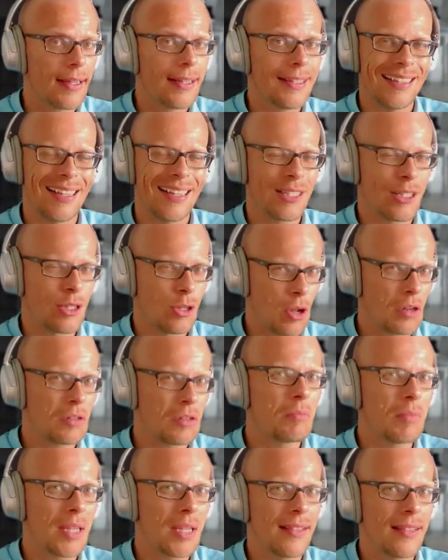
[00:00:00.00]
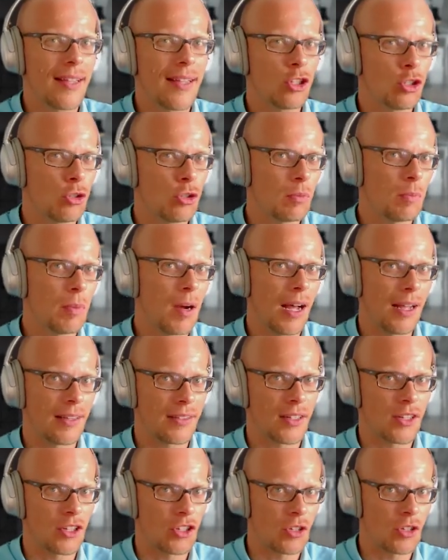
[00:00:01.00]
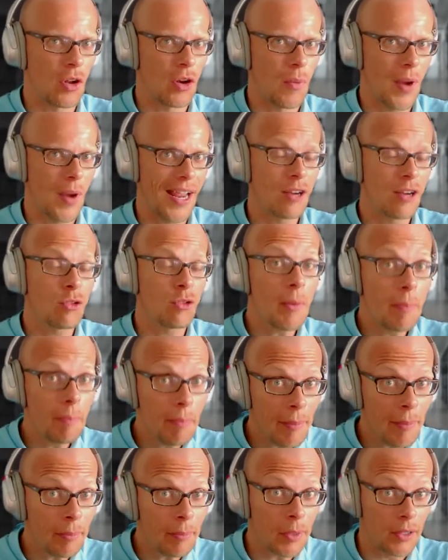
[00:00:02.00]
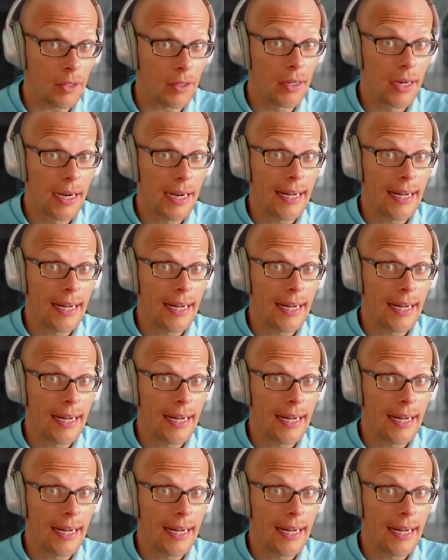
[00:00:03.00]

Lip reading: does not mean that you pass in a certain way. And remember,